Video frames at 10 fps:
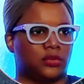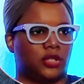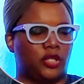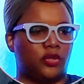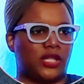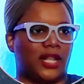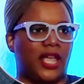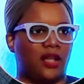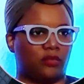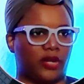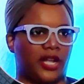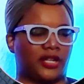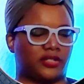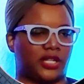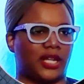Use that hell
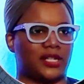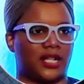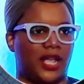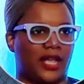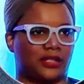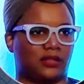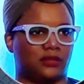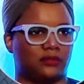rage. Kick his ass.